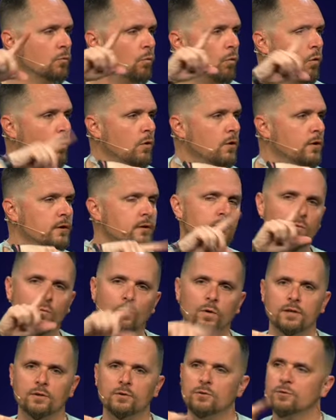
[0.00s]
Warren
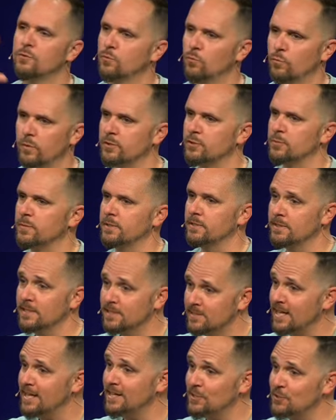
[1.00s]
Wendell Wiersbe.
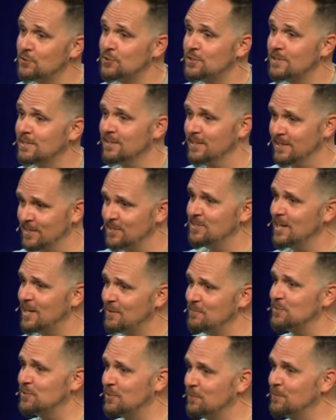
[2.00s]
Isn't that interesting? That his
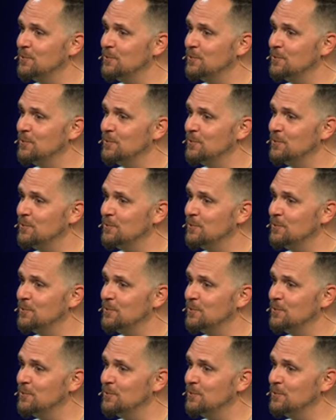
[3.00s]
name is